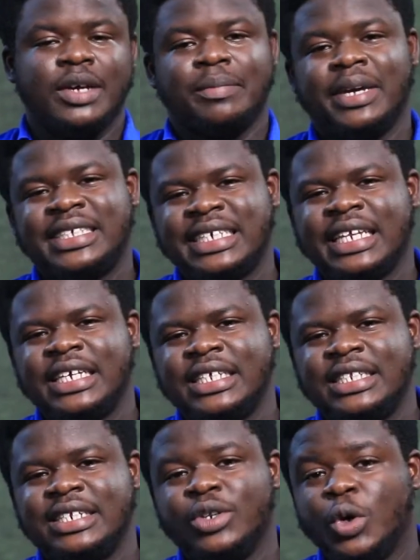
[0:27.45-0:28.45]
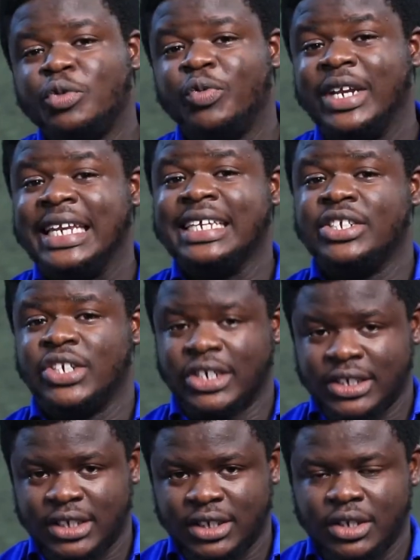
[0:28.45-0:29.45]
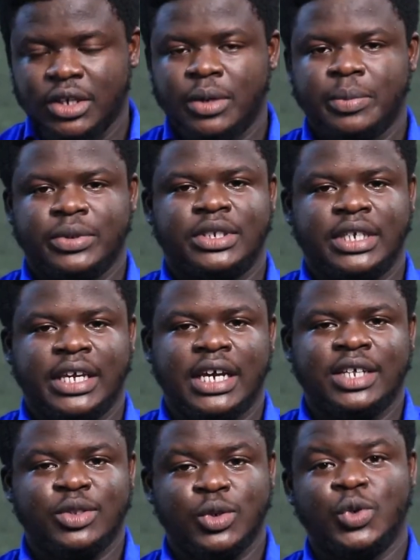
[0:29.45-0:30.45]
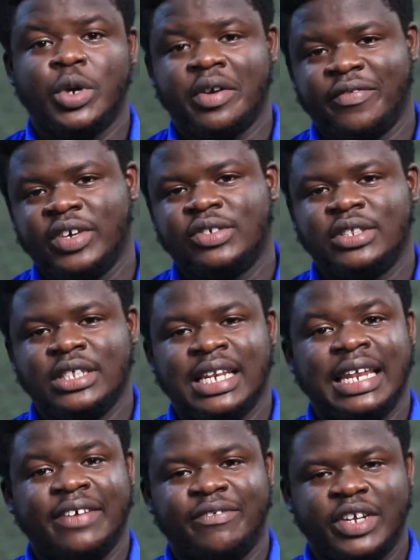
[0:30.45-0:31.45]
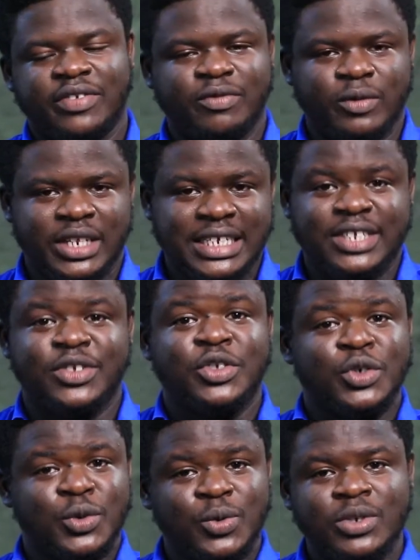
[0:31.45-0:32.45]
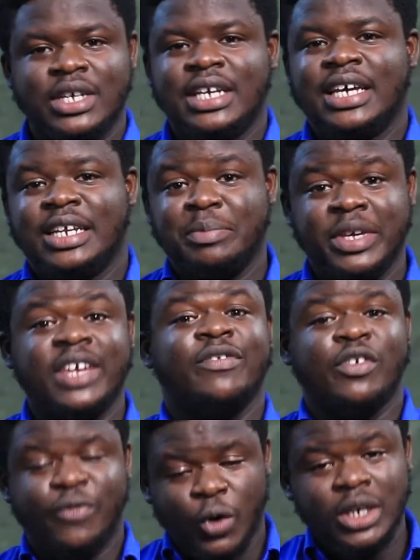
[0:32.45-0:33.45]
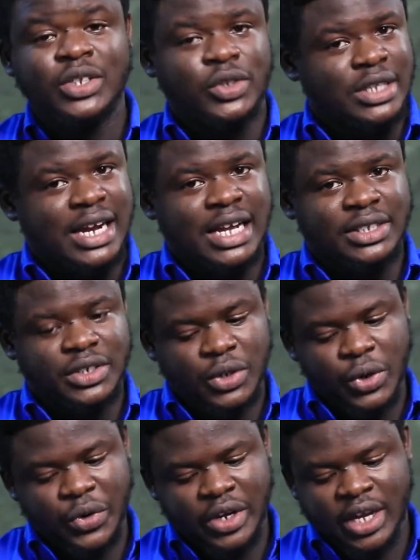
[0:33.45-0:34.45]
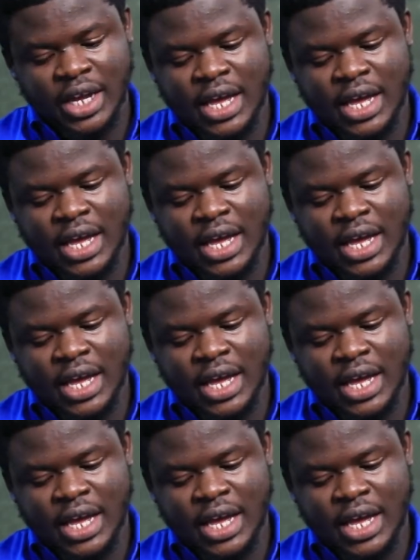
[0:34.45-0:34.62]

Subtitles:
Basically, the non-religious, per se, are those who are referred to the lay faithful. That is you and me, if you fall into that category.